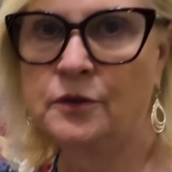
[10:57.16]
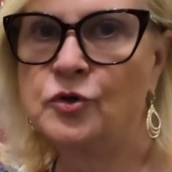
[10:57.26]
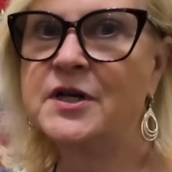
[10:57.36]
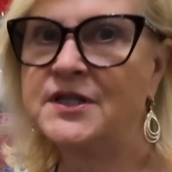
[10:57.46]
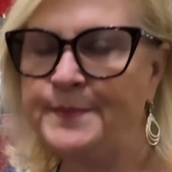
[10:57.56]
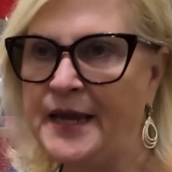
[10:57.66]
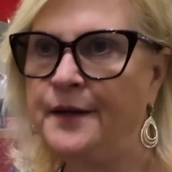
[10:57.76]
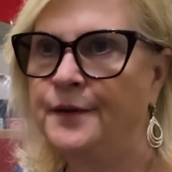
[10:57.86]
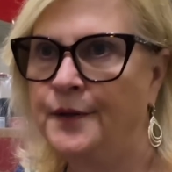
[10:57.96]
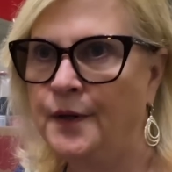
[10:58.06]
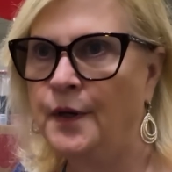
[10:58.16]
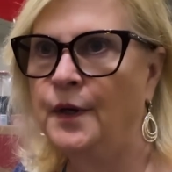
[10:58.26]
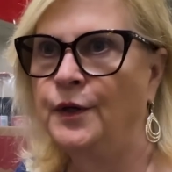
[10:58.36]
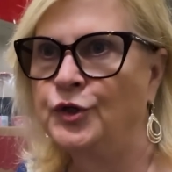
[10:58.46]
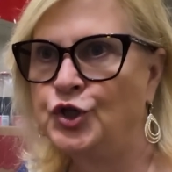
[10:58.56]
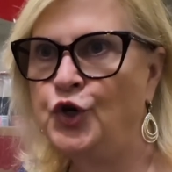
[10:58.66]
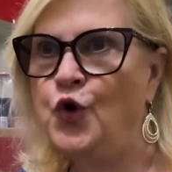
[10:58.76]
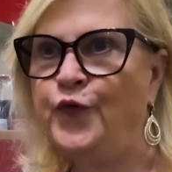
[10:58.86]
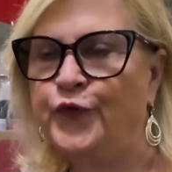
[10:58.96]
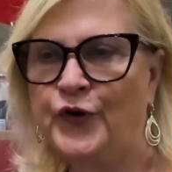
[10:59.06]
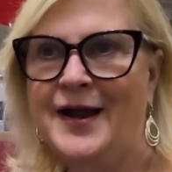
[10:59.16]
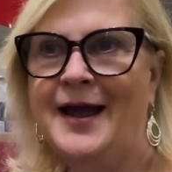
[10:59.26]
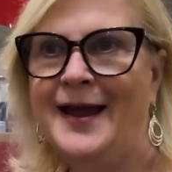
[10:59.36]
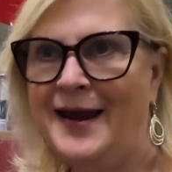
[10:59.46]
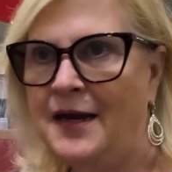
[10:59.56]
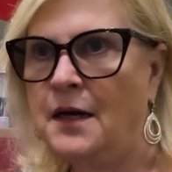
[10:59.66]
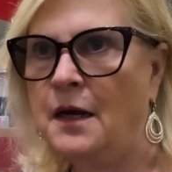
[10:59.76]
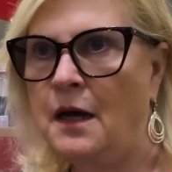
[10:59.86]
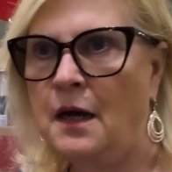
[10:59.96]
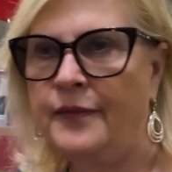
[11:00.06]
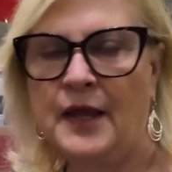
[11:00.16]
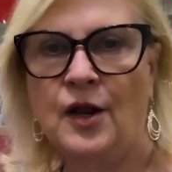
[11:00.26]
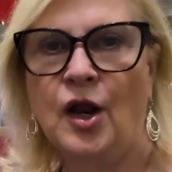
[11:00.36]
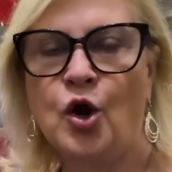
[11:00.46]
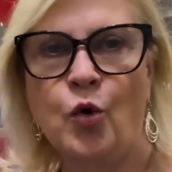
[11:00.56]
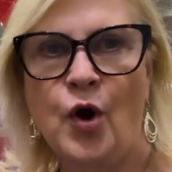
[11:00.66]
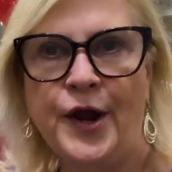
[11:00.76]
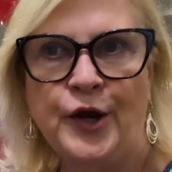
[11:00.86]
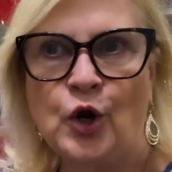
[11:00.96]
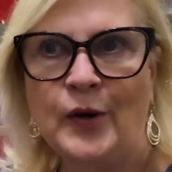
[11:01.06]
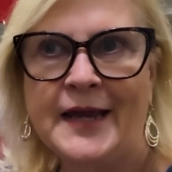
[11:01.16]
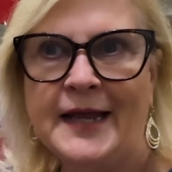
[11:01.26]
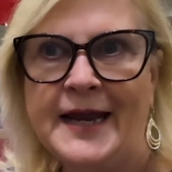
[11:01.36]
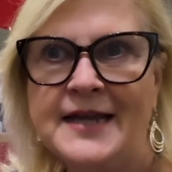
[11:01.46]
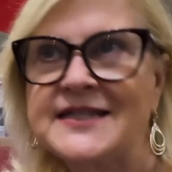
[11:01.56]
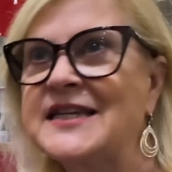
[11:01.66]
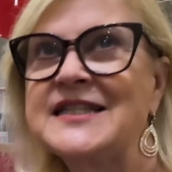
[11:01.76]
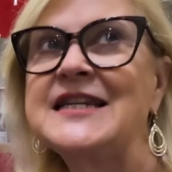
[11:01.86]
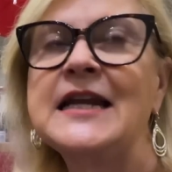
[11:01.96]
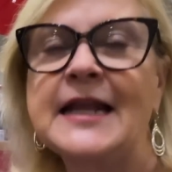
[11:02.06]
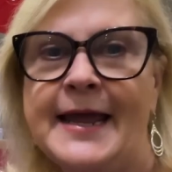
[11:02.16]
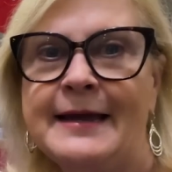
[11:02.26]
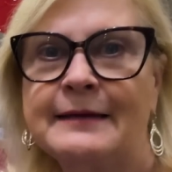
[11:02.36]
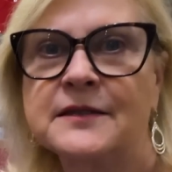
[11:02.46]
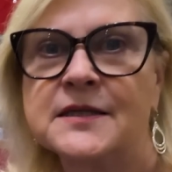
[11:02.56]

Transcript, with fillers: Trust me, two for nine on the Lacroix, and you only get eight, 16 cans.